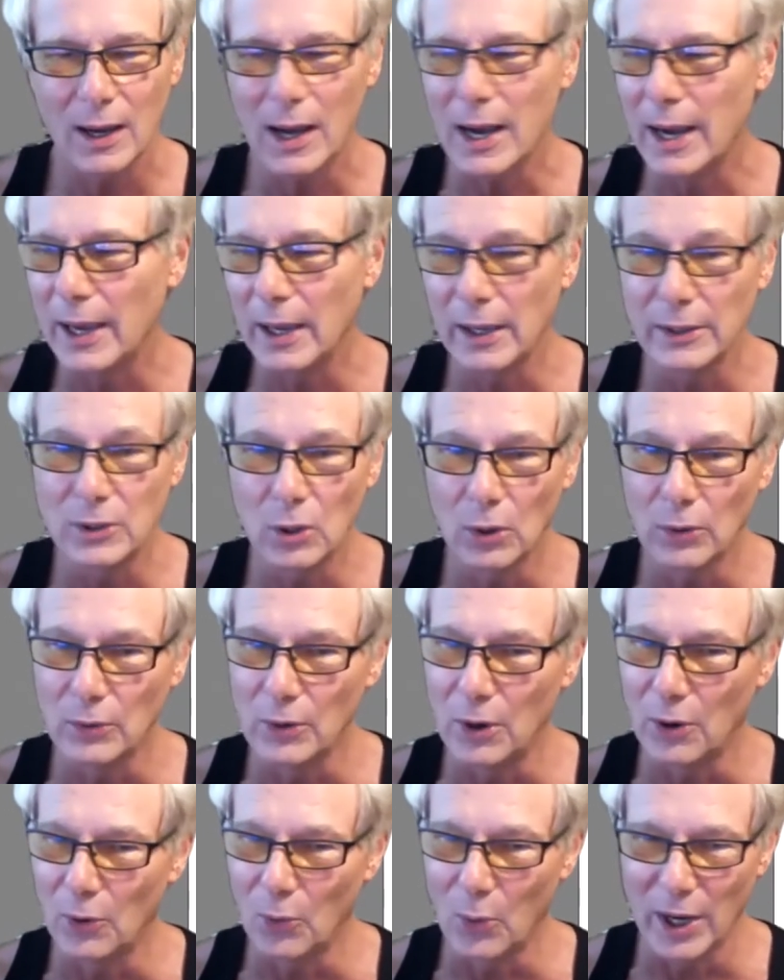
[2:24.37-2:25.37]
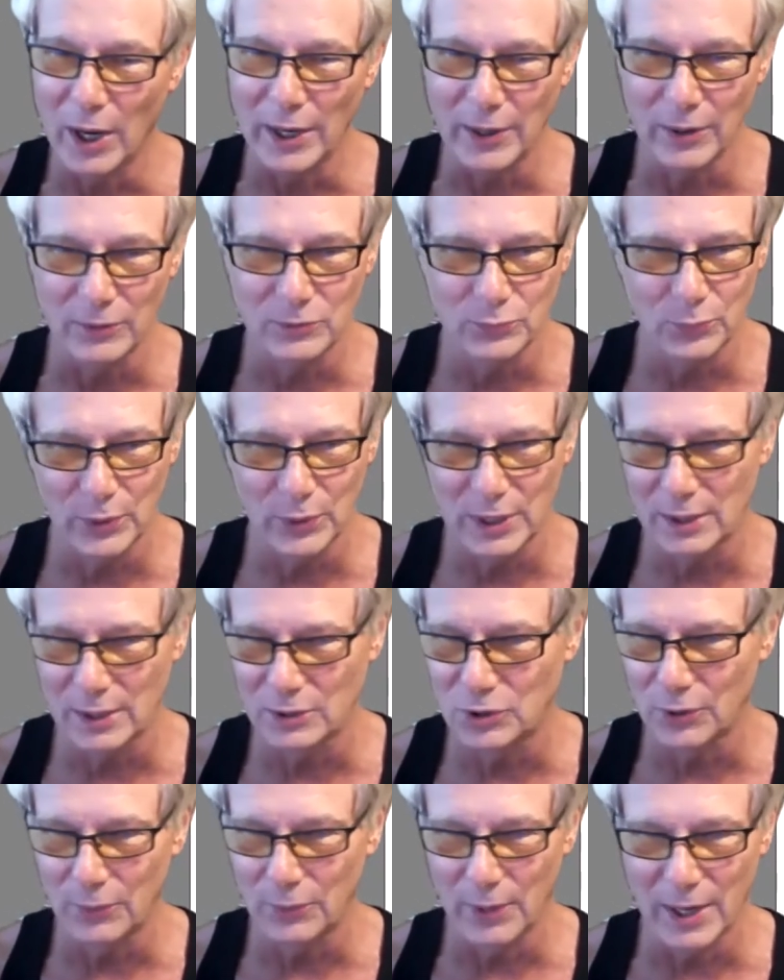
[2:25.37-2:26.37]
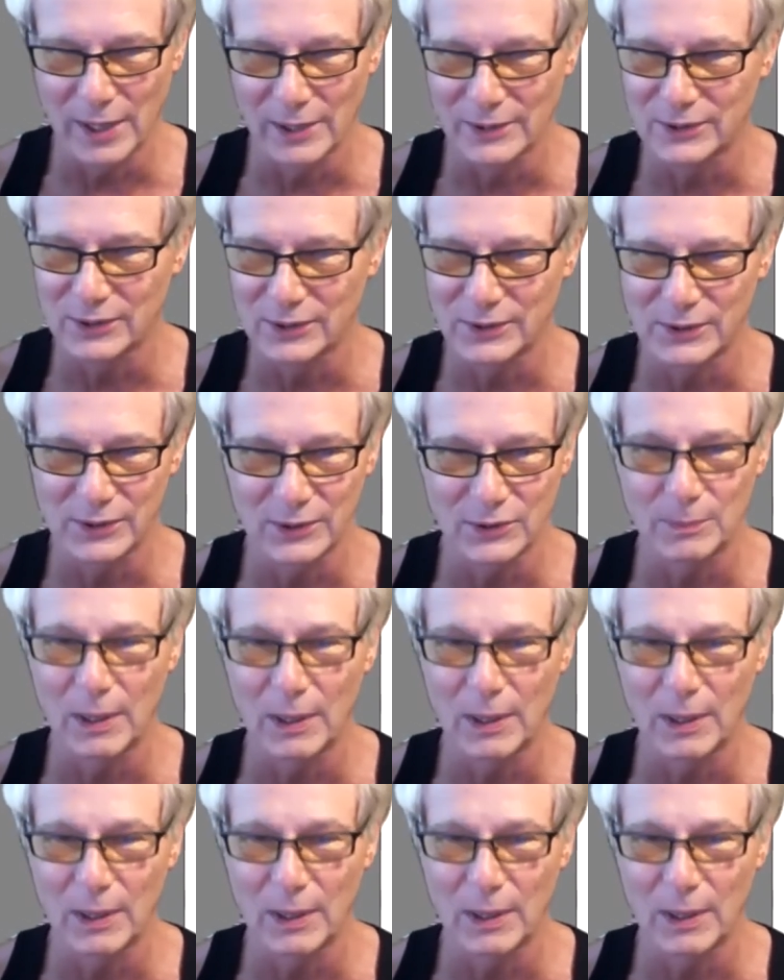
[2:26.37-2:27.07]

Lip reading: I don't know what urea gerenesis is,